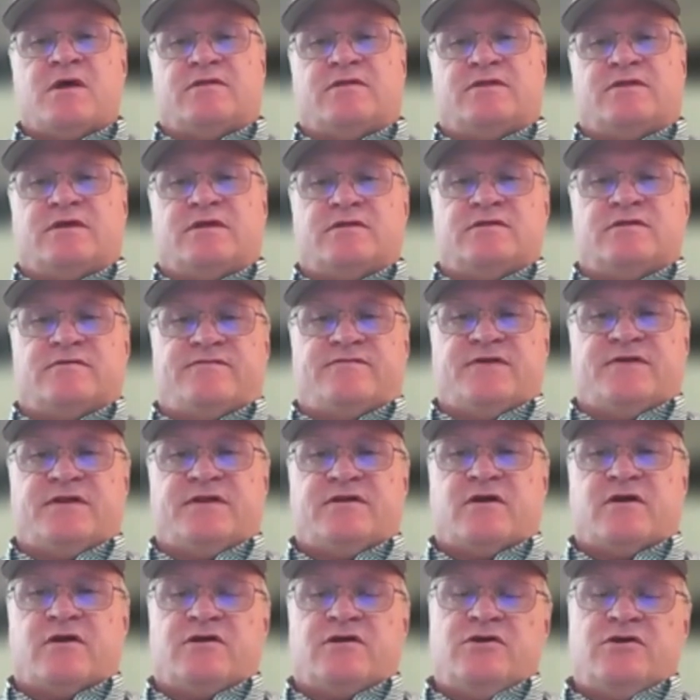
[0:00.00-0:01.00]
Then
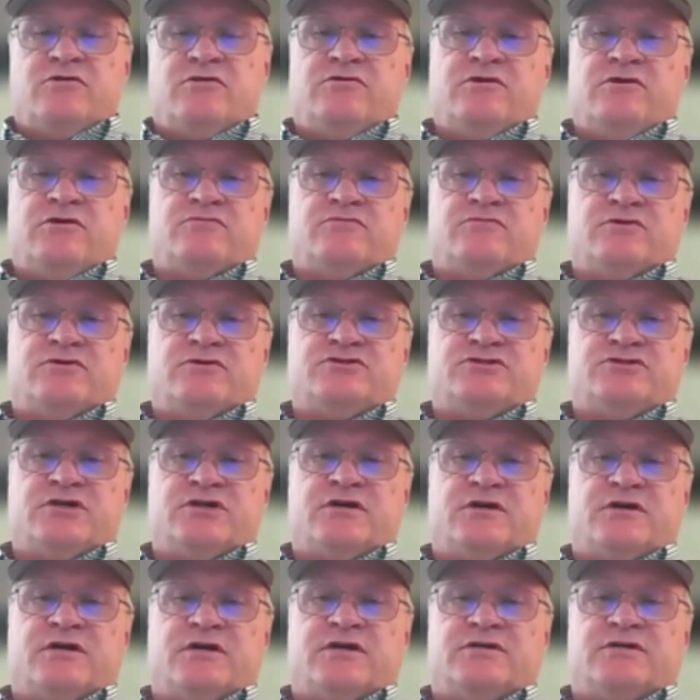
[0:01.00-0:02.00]
Defend Our Union, which
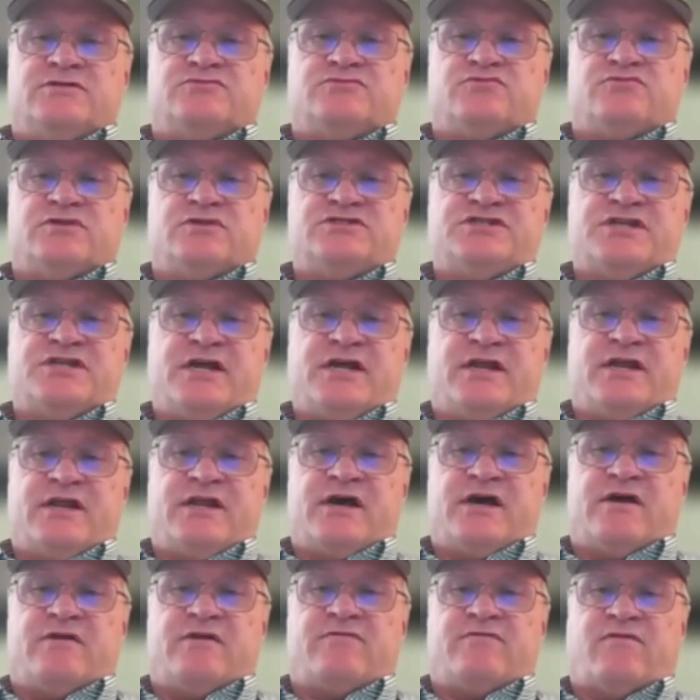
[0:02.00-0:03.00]
is originated
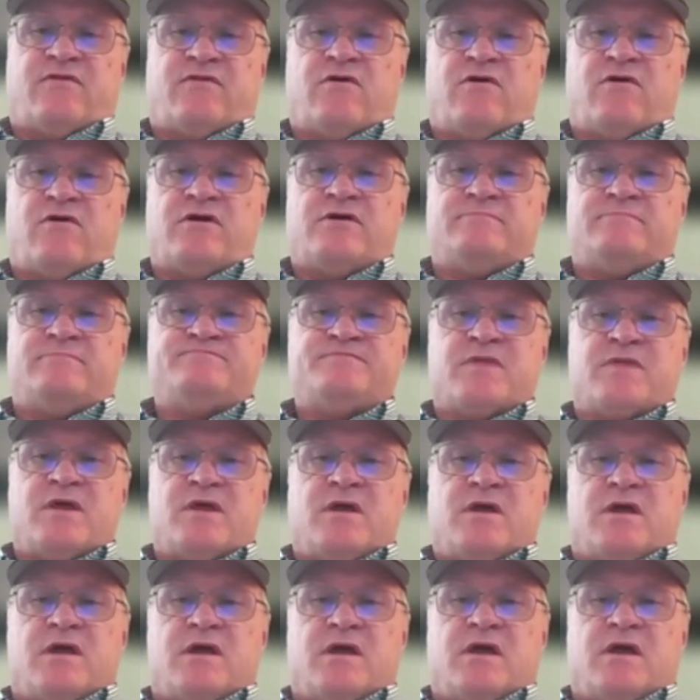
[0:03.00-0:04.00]
out of Florida,
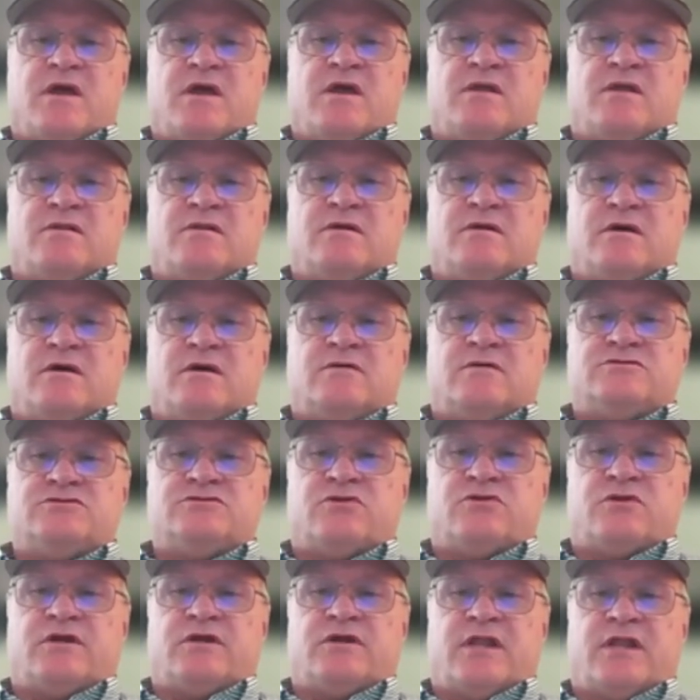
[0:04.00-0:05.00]
and
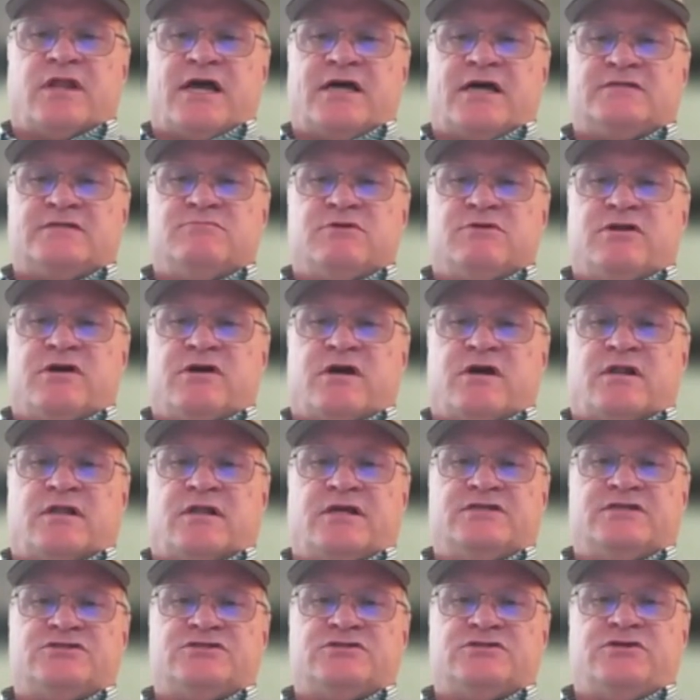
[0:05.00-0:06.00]
certainly last but not
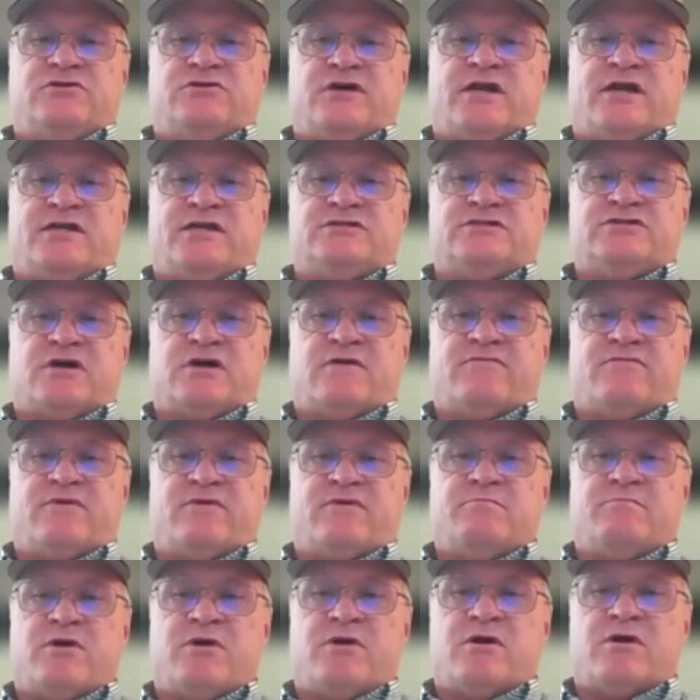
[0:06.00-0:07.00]
least, United Sovereign
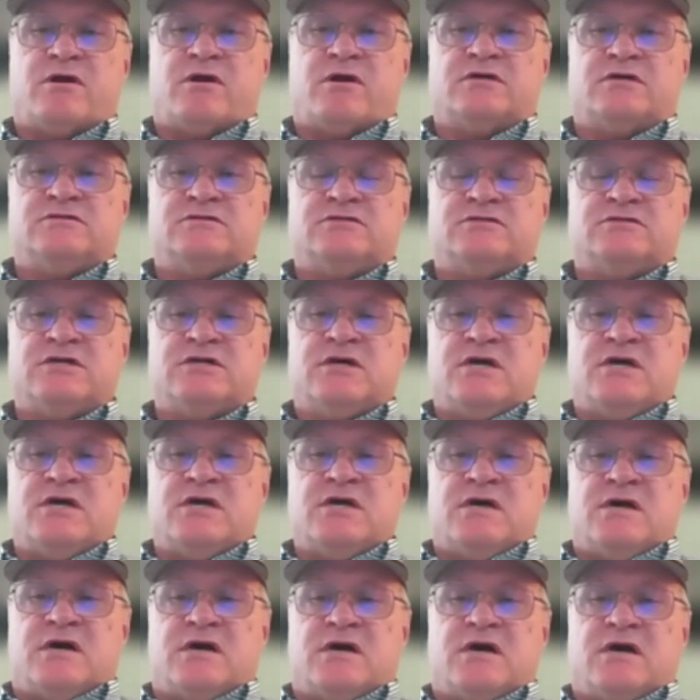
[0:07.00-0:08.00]
Americans,
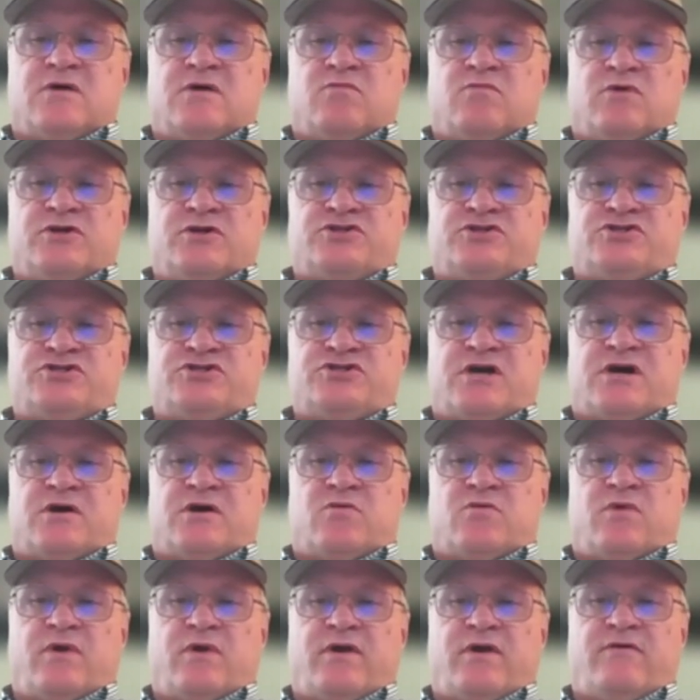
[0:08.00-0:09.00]
which
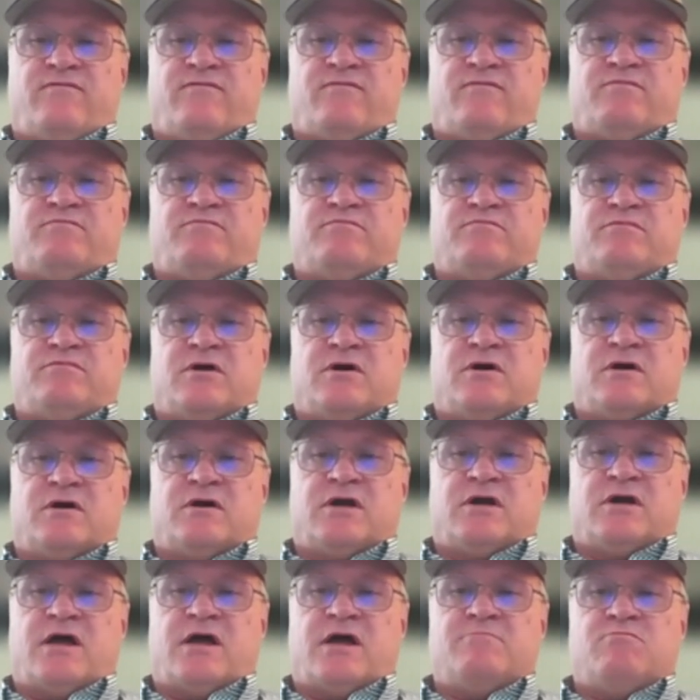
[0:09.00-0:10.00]
we've
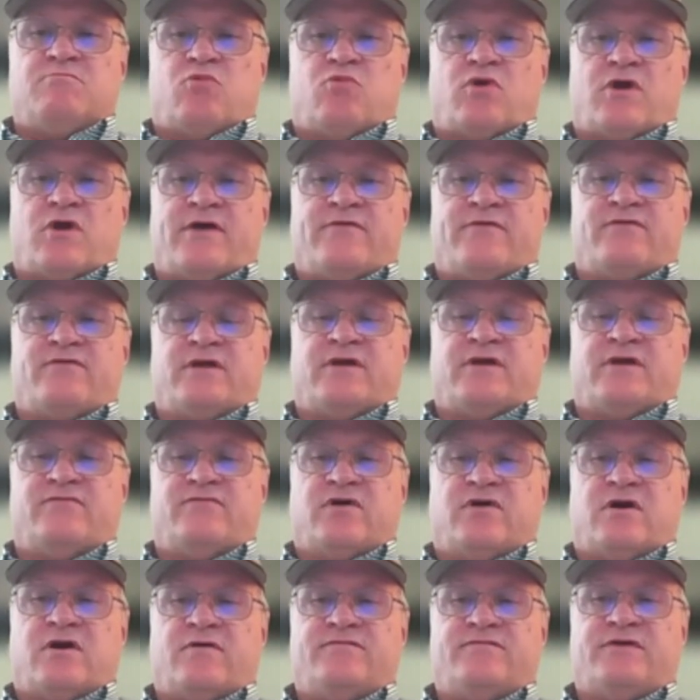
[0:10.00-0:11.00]
gotten more heavily
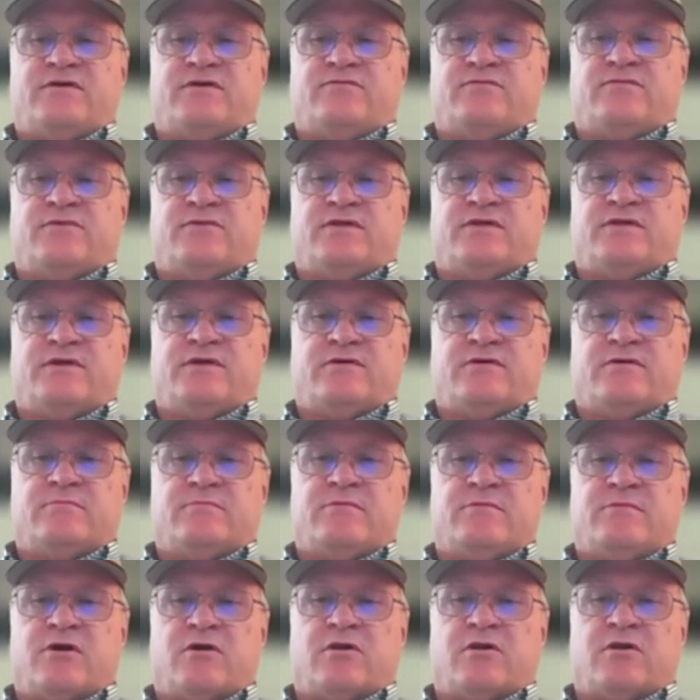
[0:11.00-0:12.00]
involved with here
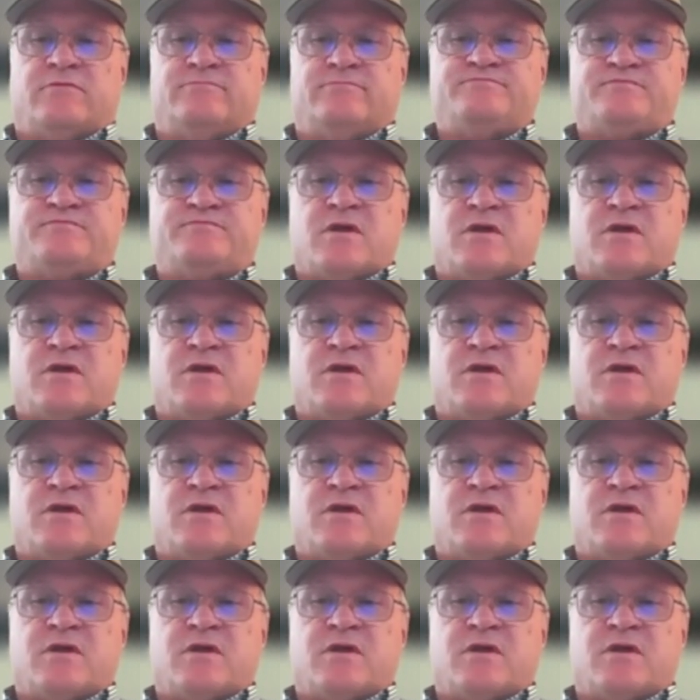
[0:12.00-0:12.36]
in Maryland.